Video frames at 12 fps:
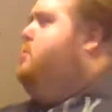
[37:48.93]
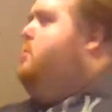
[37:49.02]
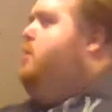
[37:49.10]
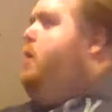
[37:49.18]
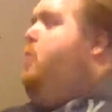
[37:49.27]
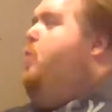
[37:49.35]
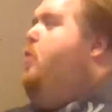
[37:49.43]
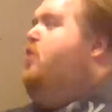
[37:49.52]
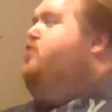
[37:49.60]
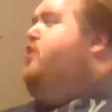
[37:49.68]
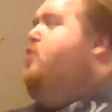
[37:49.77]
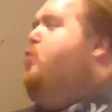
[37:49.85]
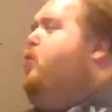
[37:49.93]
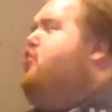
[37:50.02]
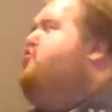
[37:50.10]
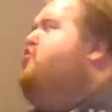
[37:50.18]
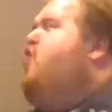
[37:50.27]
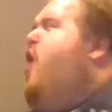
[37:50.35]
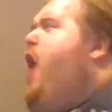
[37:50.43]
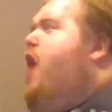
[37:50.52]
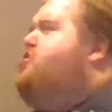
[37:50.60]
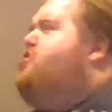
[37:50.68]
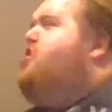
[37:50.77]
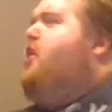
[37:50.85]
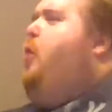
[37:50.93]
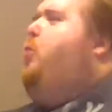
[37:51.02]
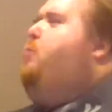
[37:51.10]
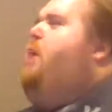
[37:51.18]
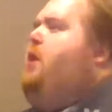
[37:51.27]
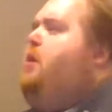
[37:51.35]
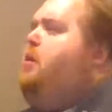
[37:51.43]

In one shot, she killed me.